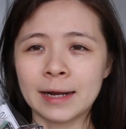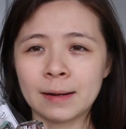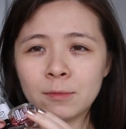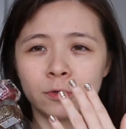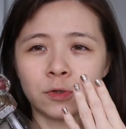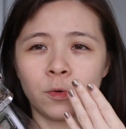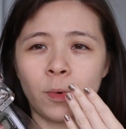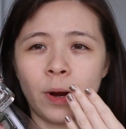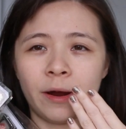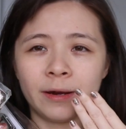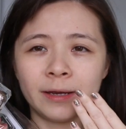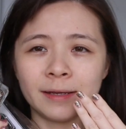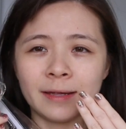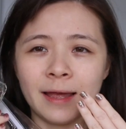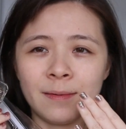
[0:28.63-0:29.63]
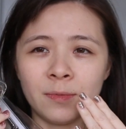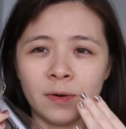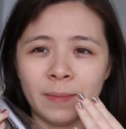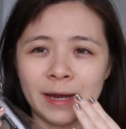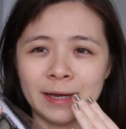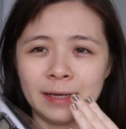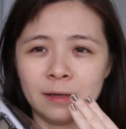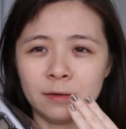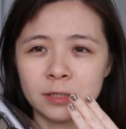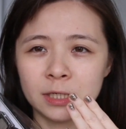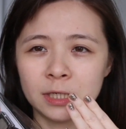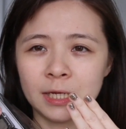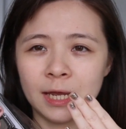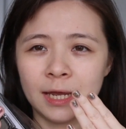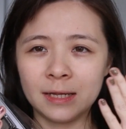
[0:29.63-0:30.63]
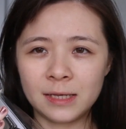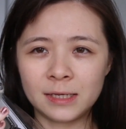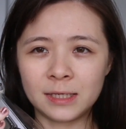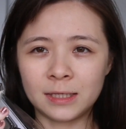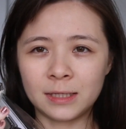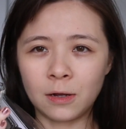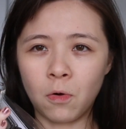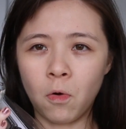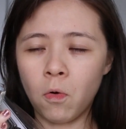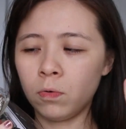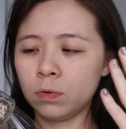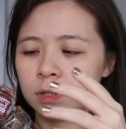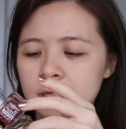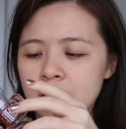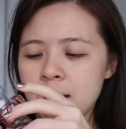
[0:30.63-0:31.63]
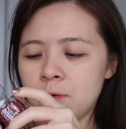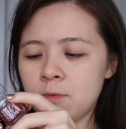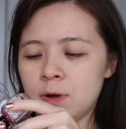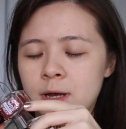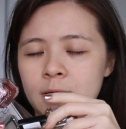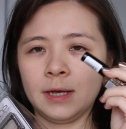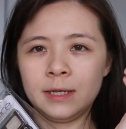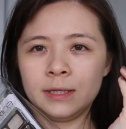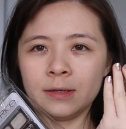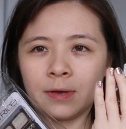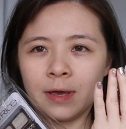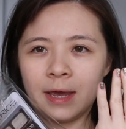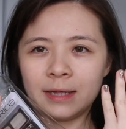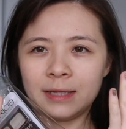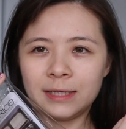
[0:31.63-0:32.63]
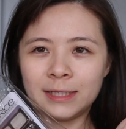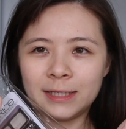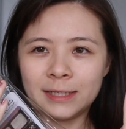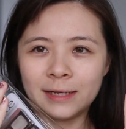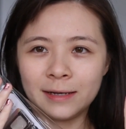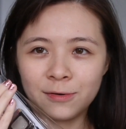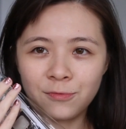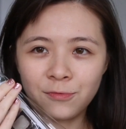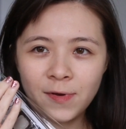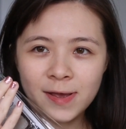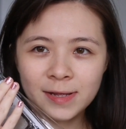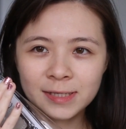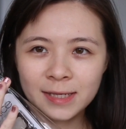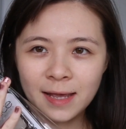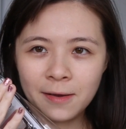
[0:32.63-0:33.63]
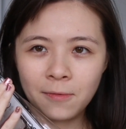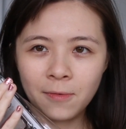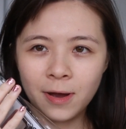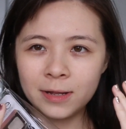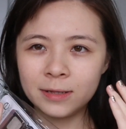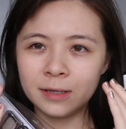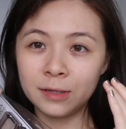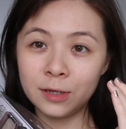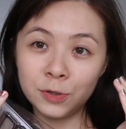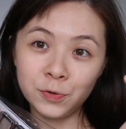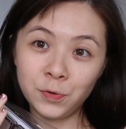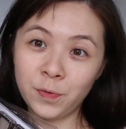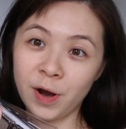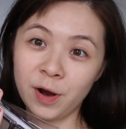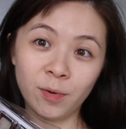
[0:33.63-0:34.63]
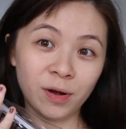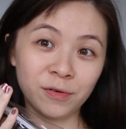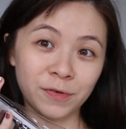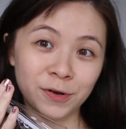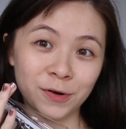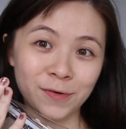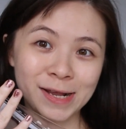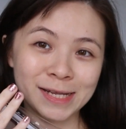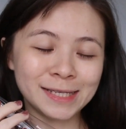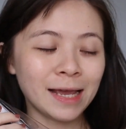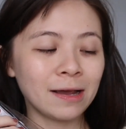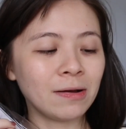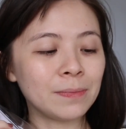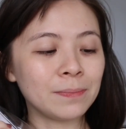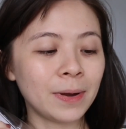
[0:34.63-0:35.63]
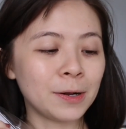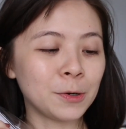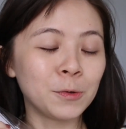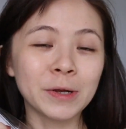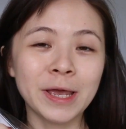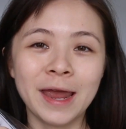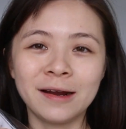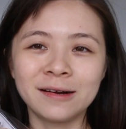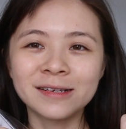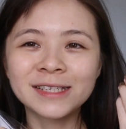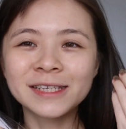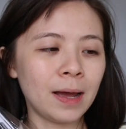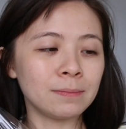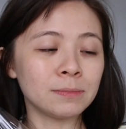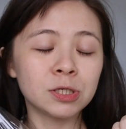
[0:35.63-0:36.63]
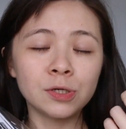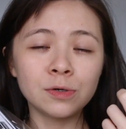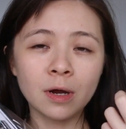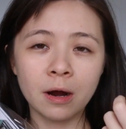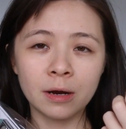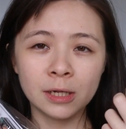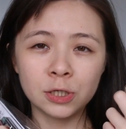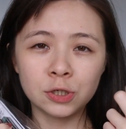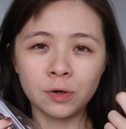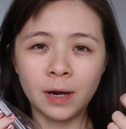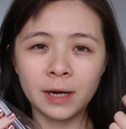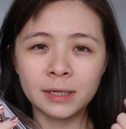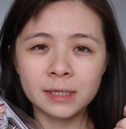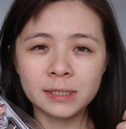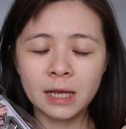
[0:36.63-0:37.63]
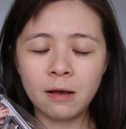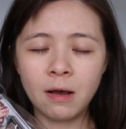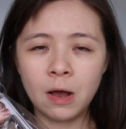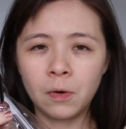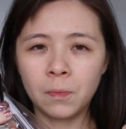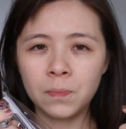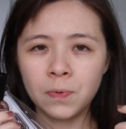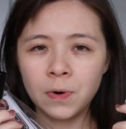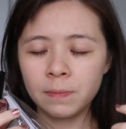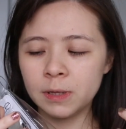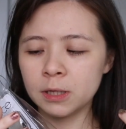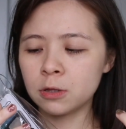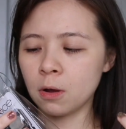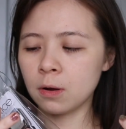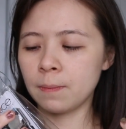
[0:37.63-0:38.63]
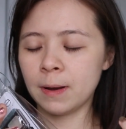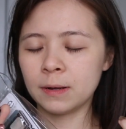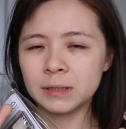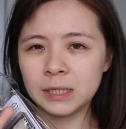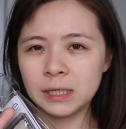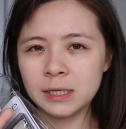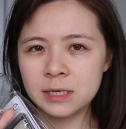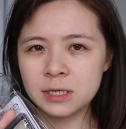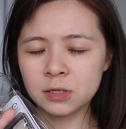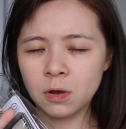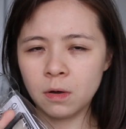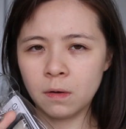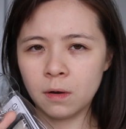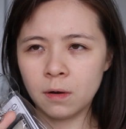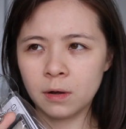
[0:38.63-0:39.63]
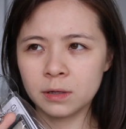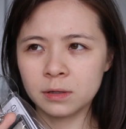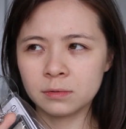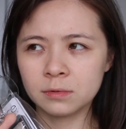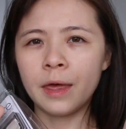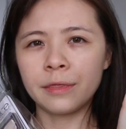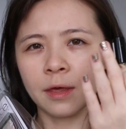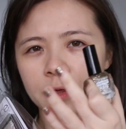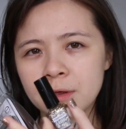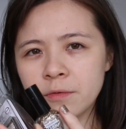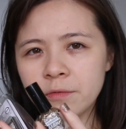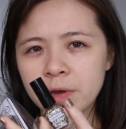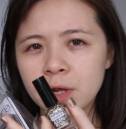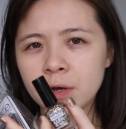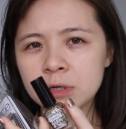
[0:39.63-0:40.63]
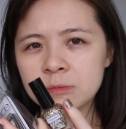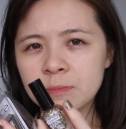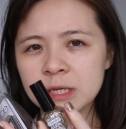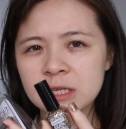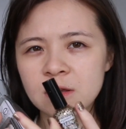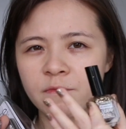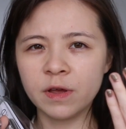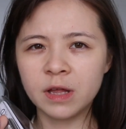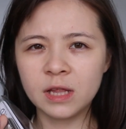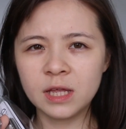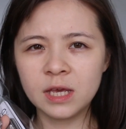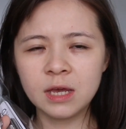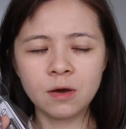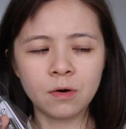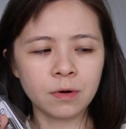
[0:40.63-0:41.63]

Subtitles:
And I'm also wearing them on my nails today. This is the gold side one. Okay, this is the red side one. Didn't do very well for the red side one, but who cares? I'm still currently trying this out. I'll probably talk about these on another video specifically.